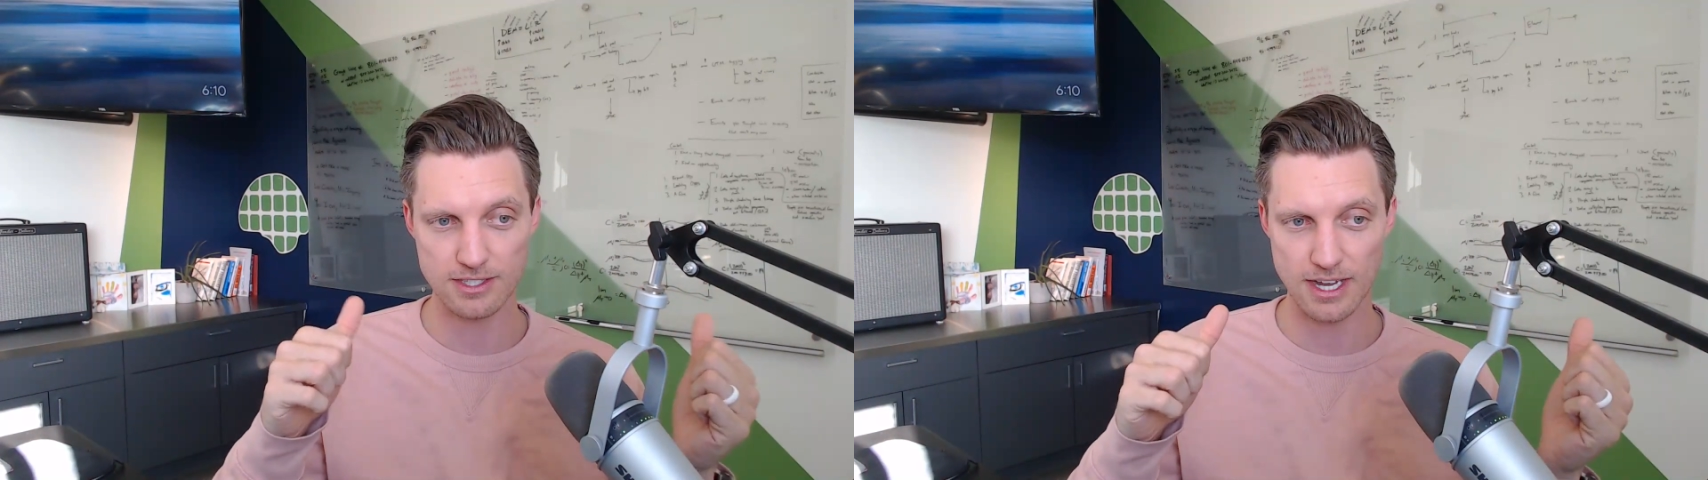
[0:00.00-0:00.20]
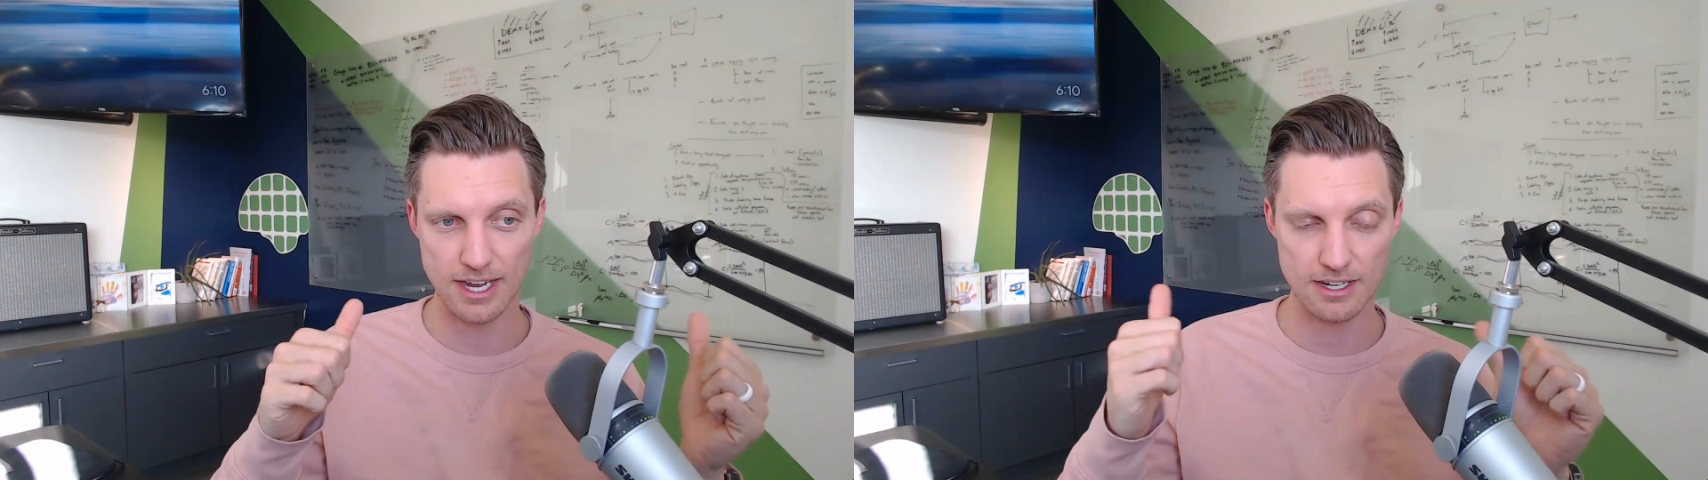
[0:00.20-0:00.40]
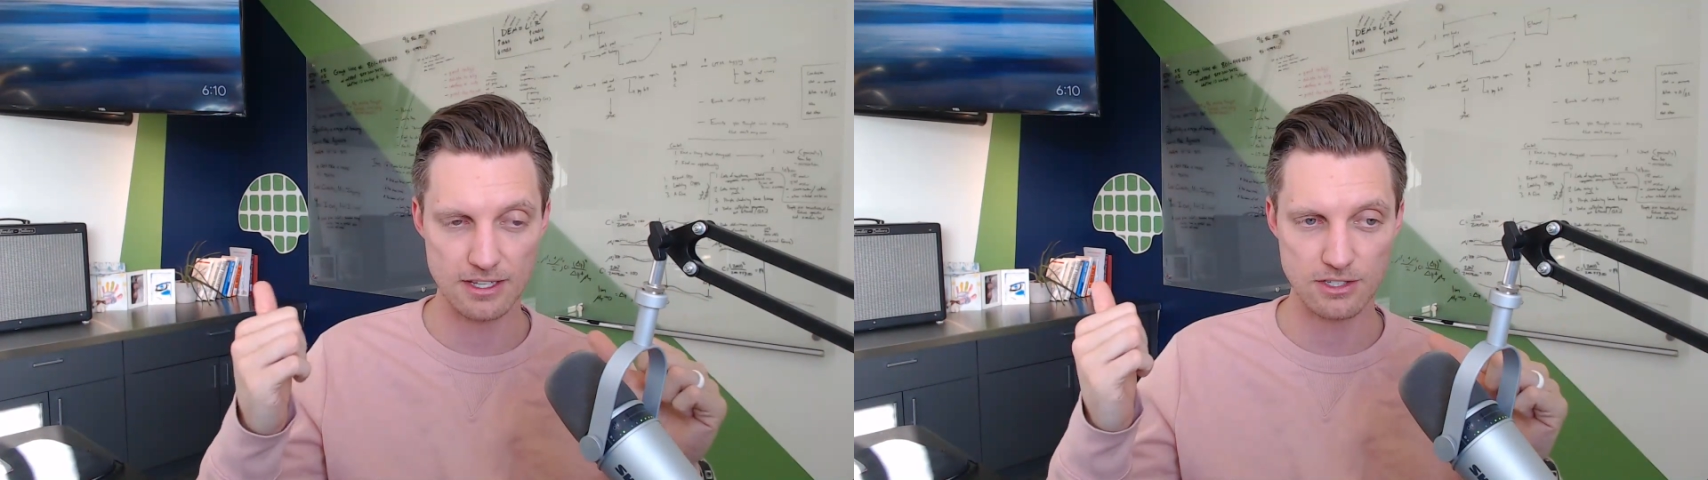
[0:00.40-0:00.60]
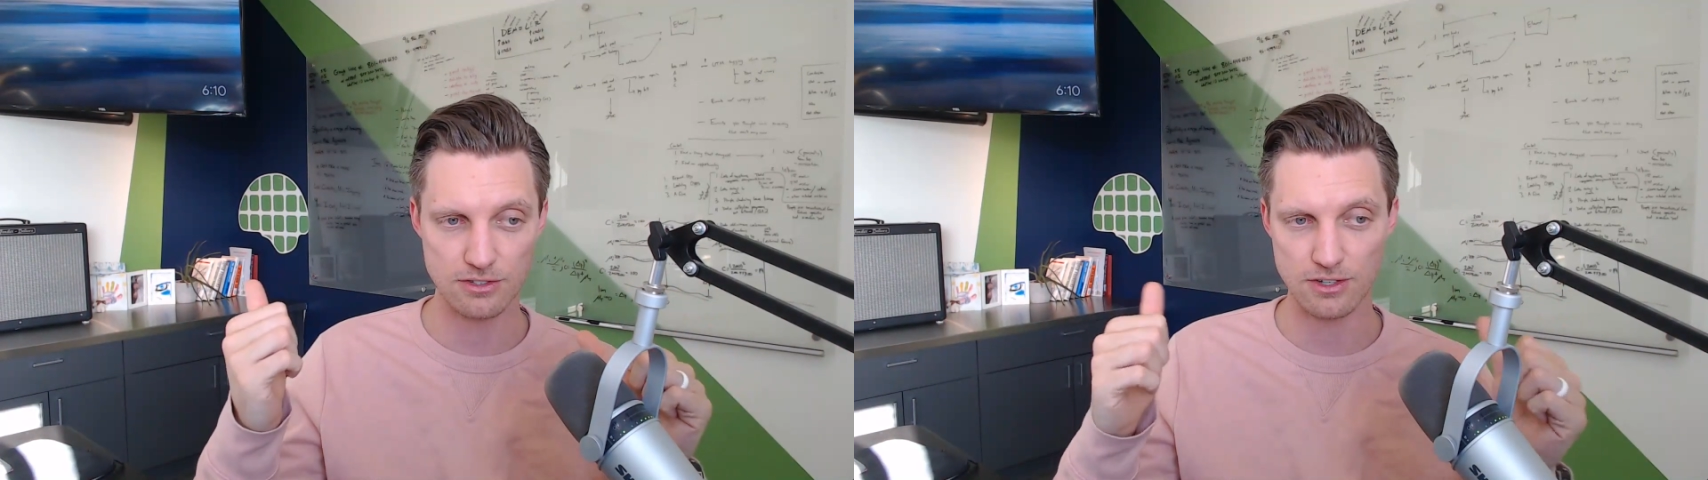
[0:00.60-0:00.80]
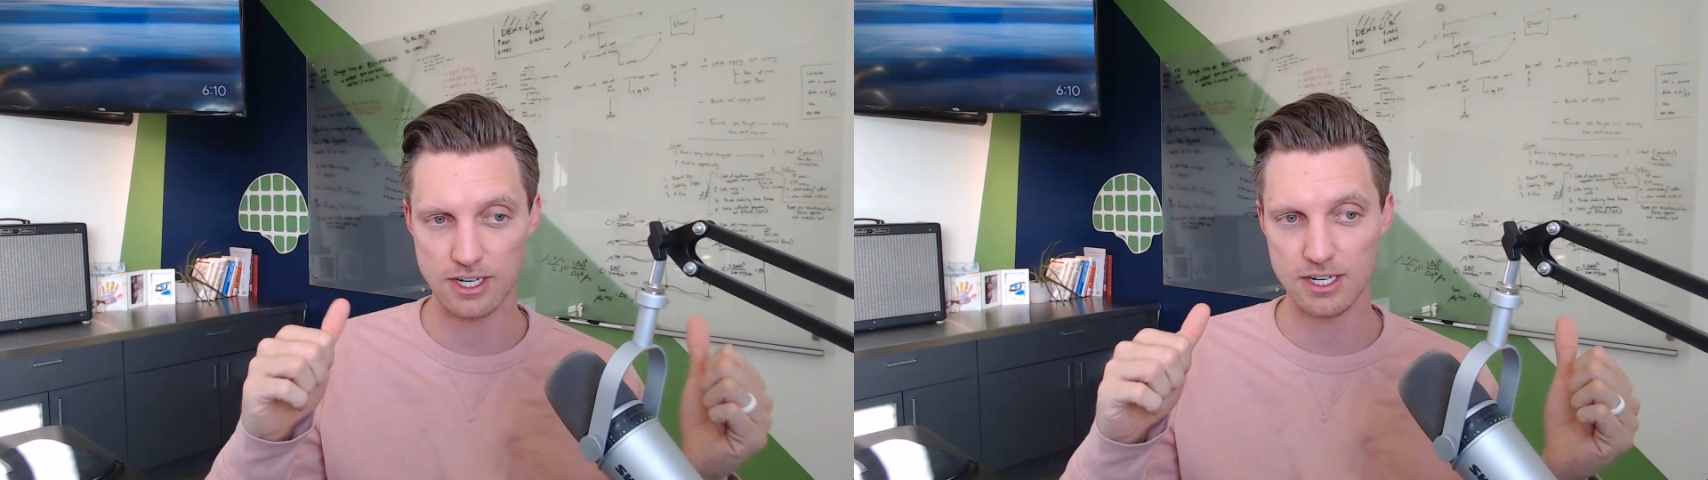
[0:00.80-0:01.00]
side of the
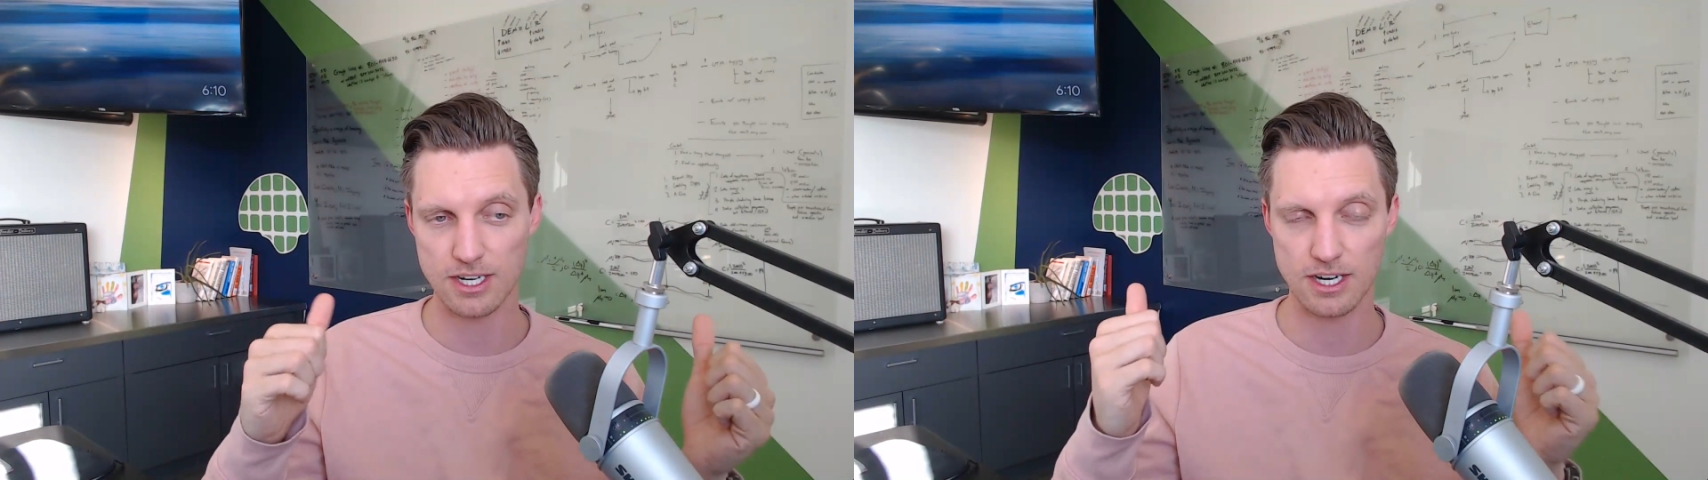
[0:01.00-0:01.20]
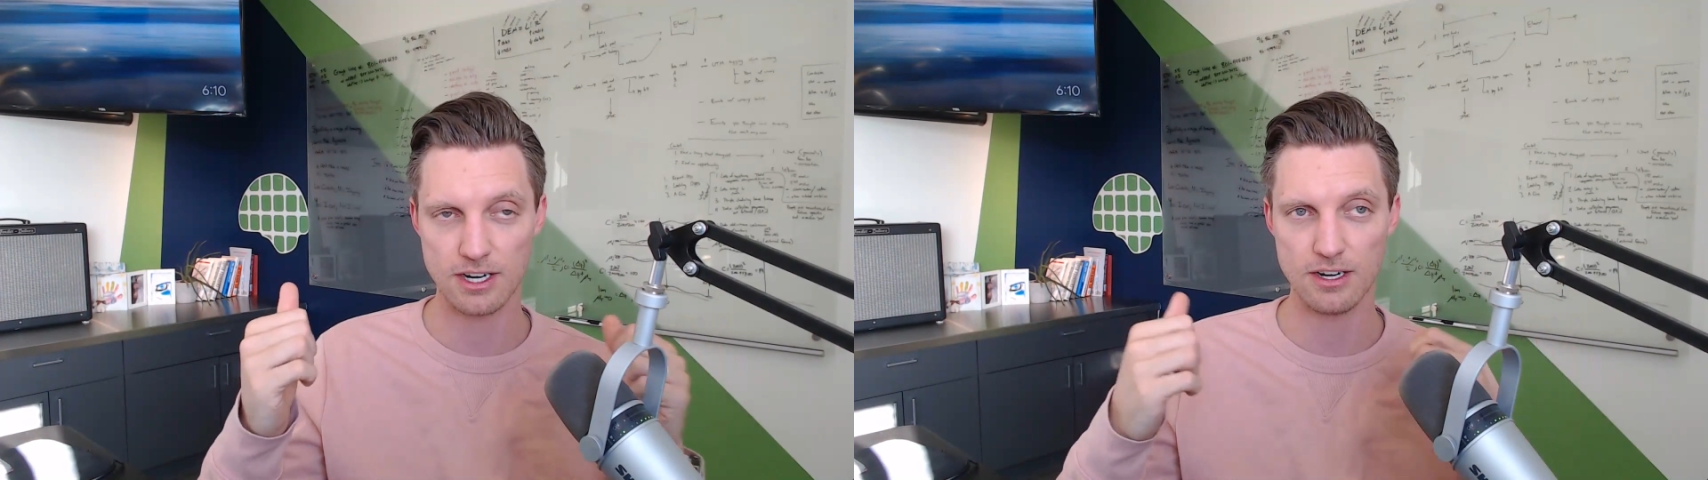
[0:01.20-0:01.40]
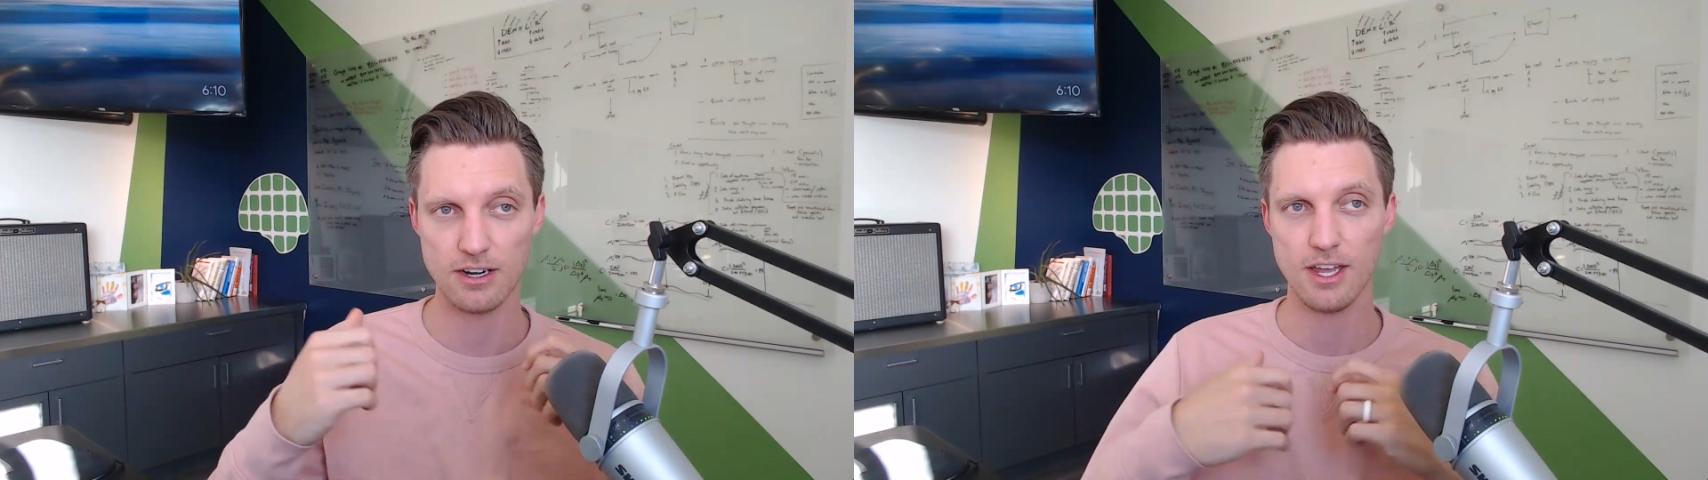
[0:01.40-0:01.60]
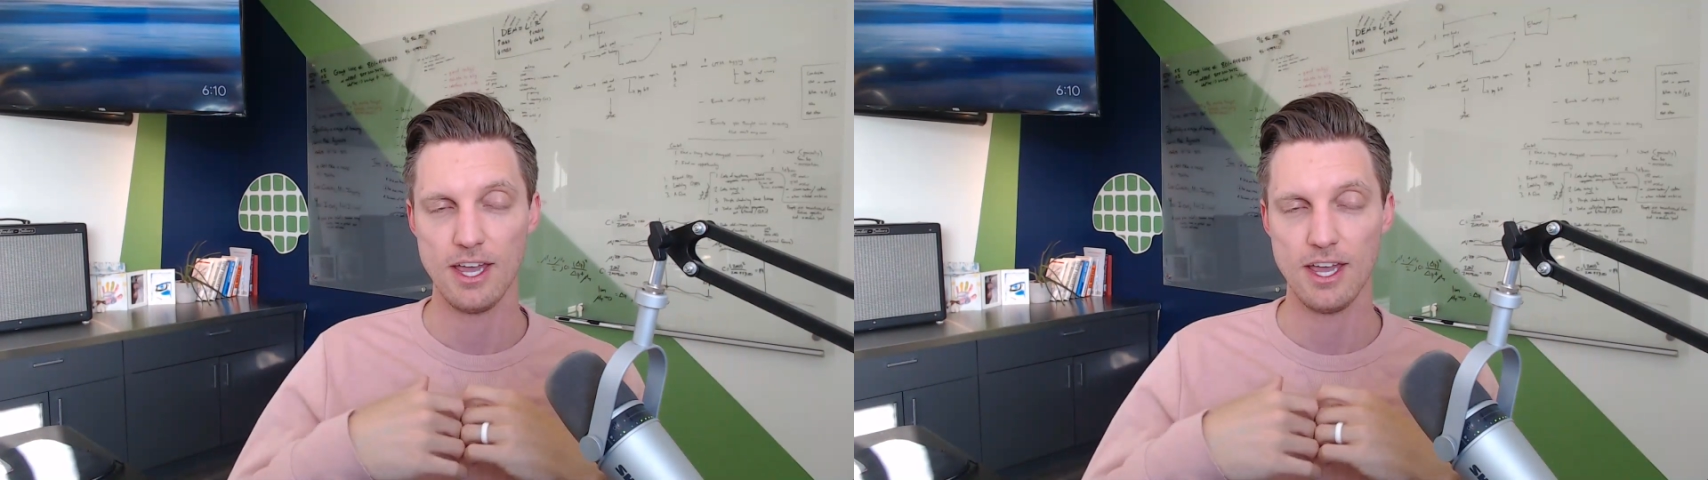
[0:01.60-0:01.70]
screen here.